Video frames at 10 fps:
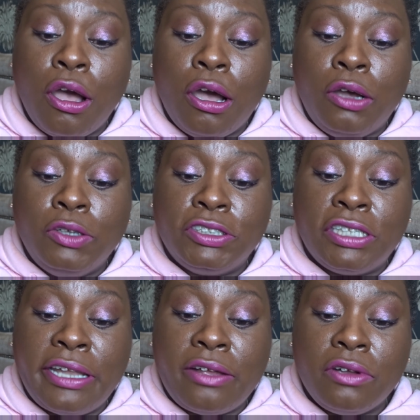Oh, so the
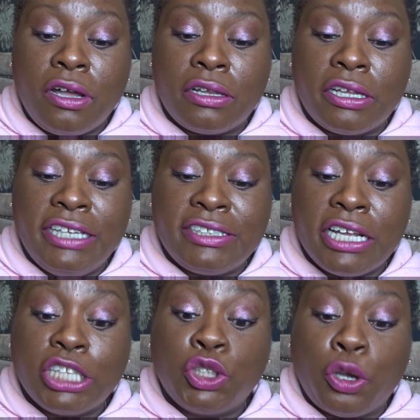nail colour, it's
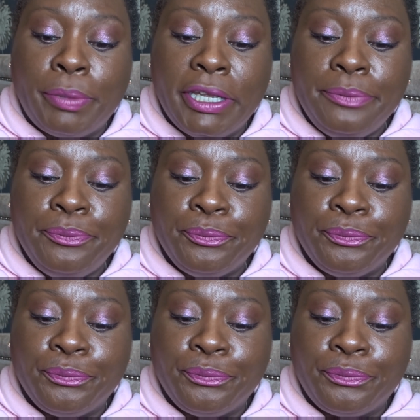like a topping.
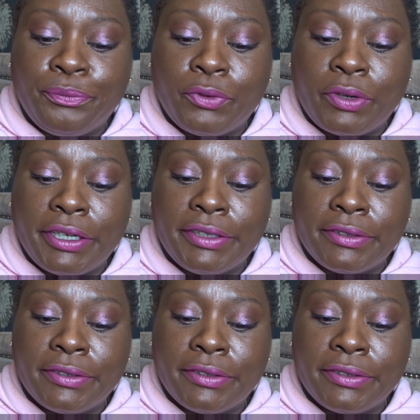Right.